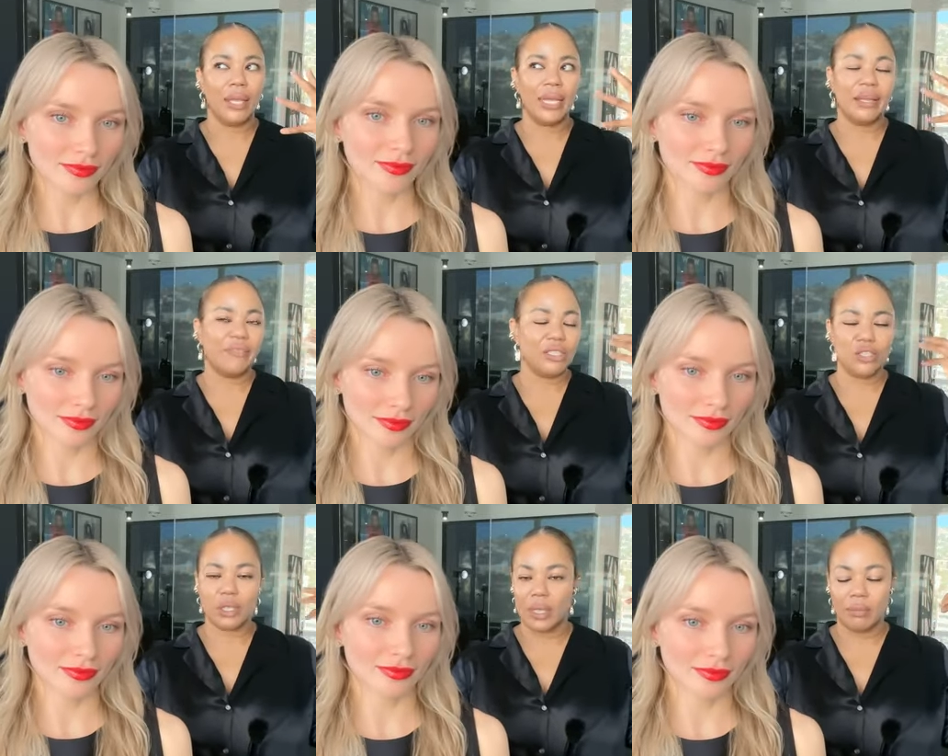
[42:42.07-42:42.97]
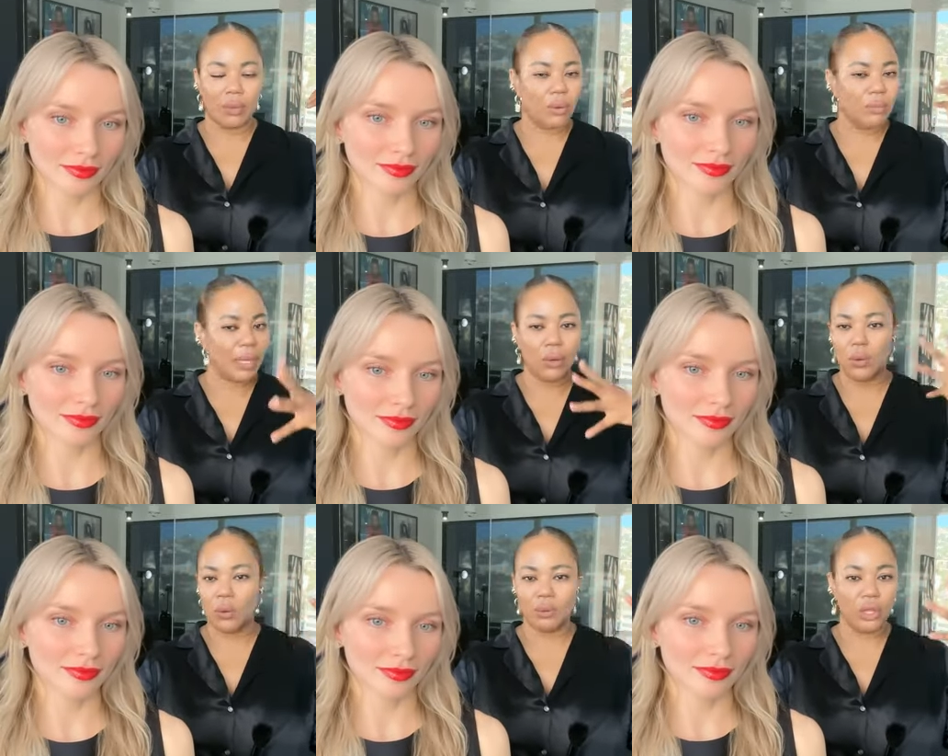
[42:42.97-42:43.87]
Speaker 1: It eventually, the, my
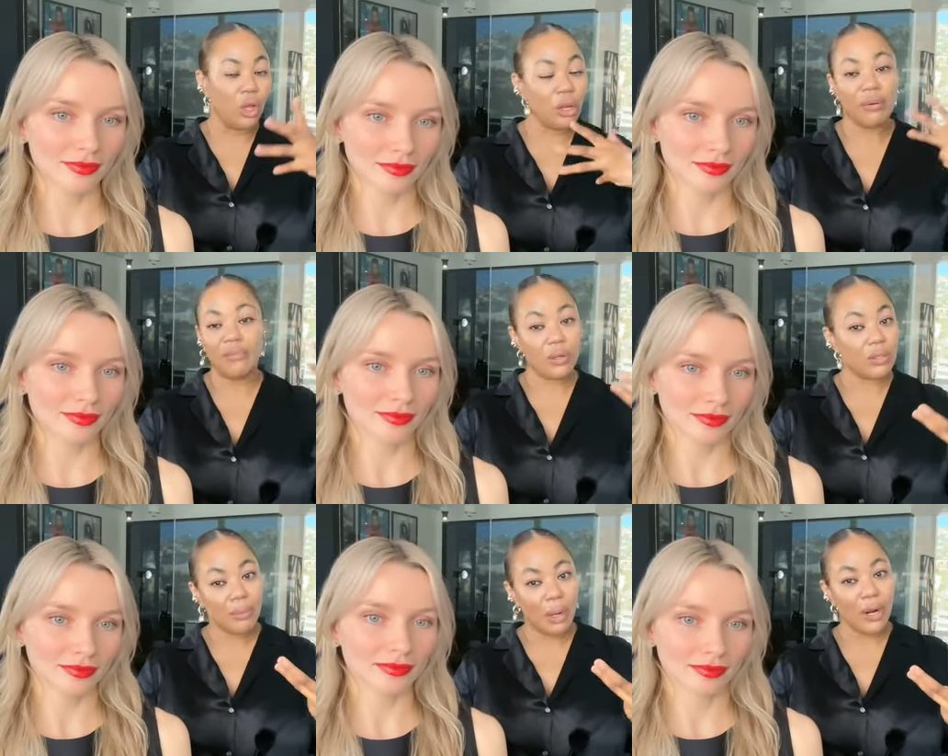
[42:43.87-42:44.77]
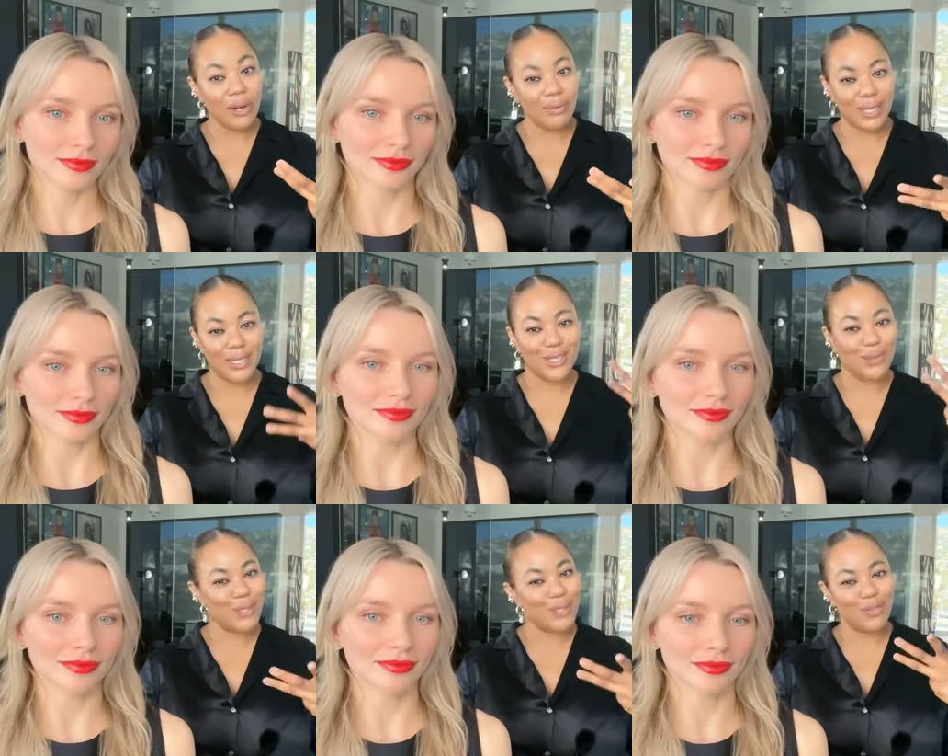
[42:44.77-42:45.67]
whole look falls apart because mm-hmm. so
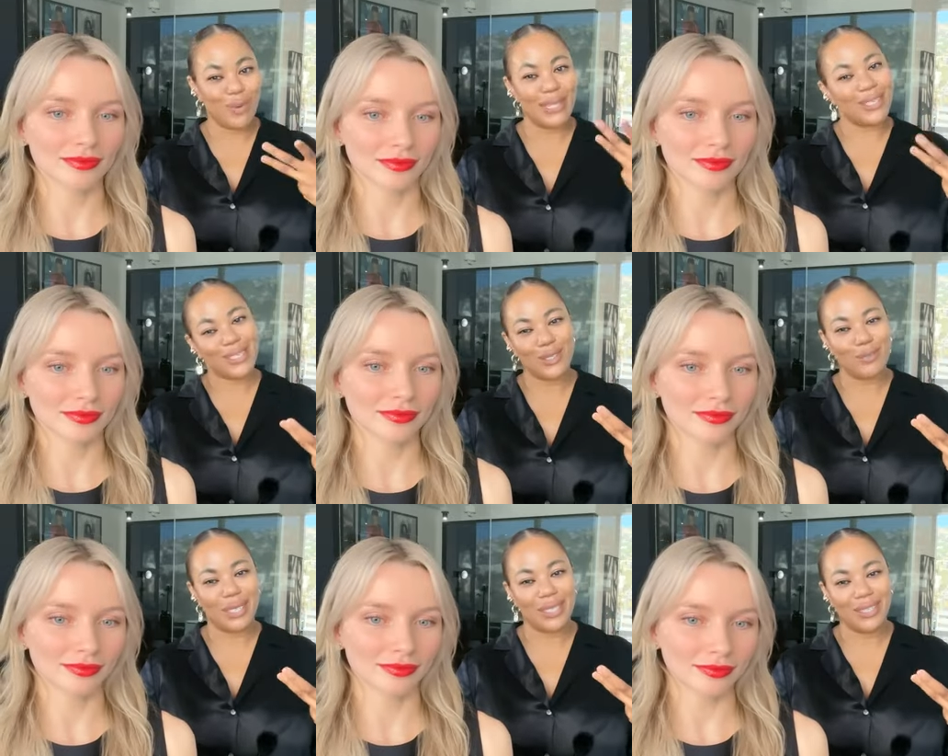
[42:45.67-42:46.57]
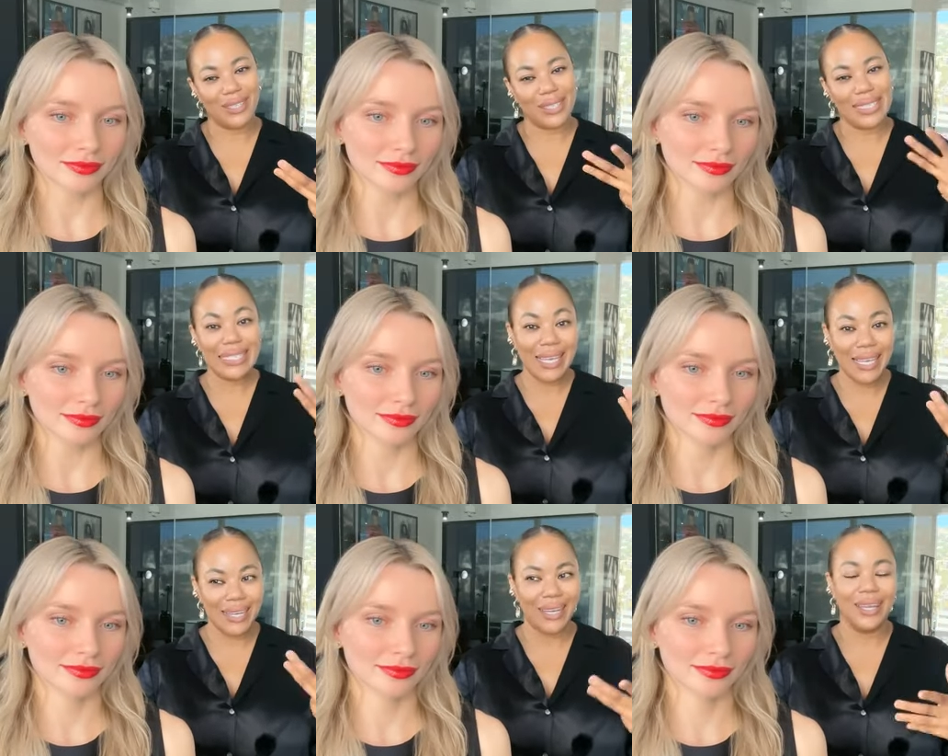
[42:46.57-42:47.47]
much of my look is dependent on
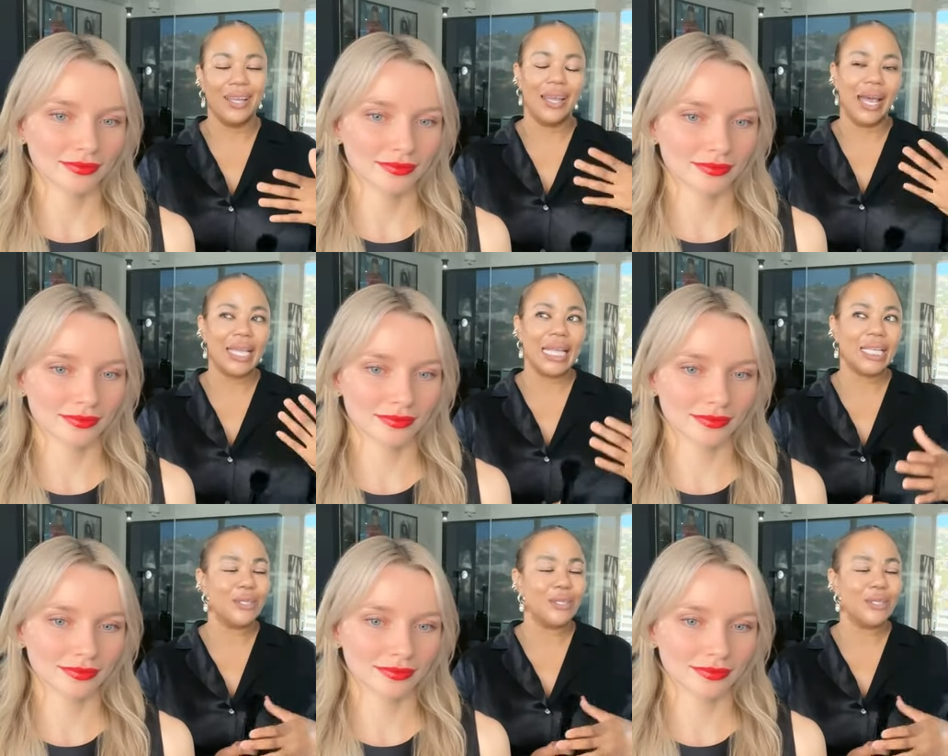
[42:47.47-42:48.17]
skin I like